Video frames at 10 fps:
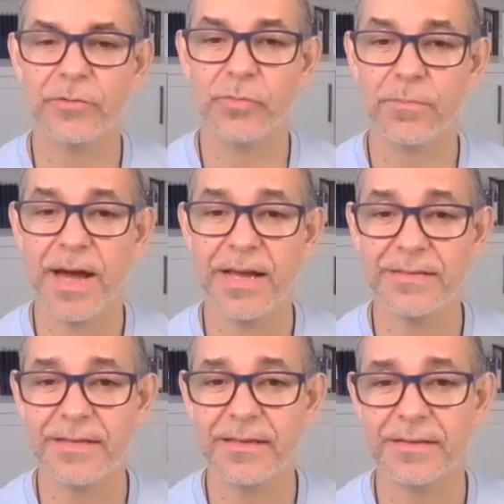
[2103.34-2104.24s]
comes down to
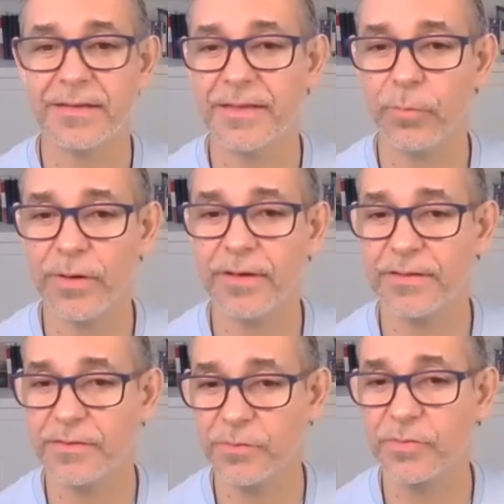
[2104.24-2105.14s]
mindset and the
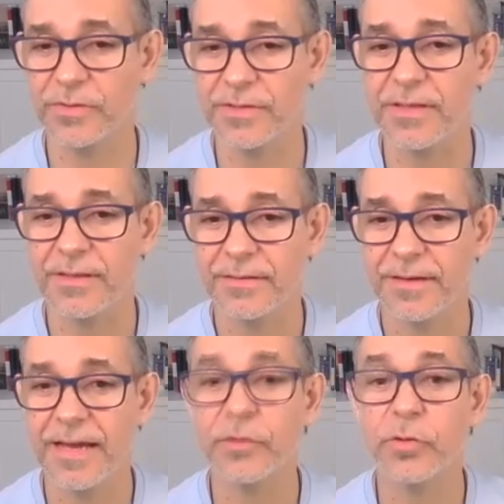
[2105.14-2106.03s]
willingness to yes. succeed
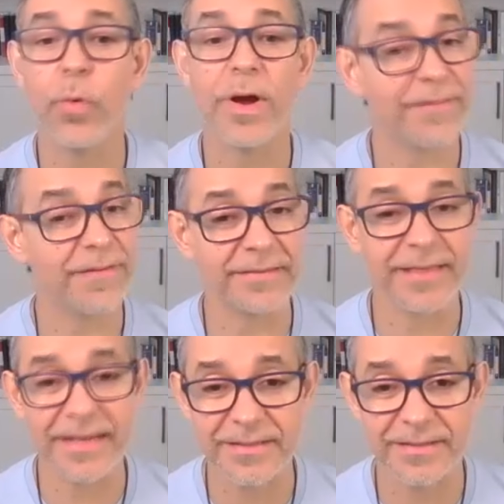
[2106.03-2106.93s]
and do whatever
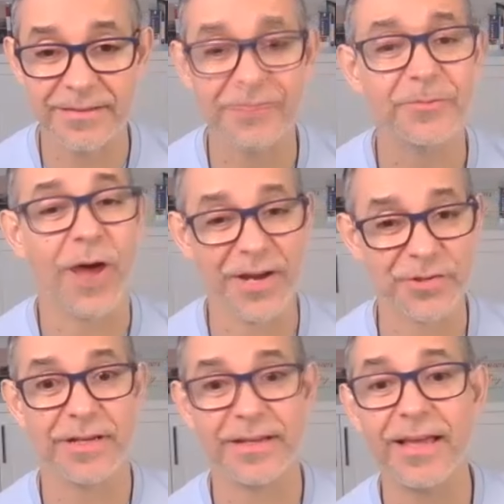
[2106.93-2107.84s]
it takes to
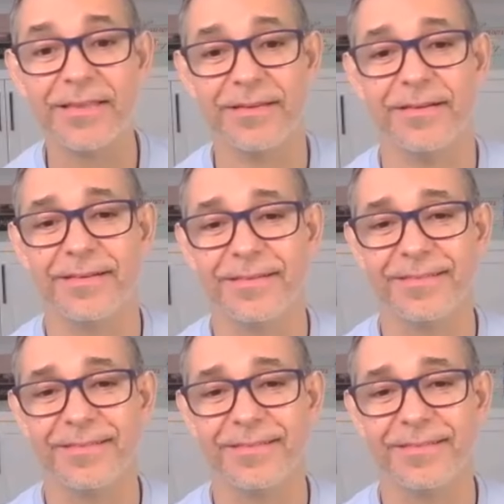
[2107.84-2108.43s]
actually get there.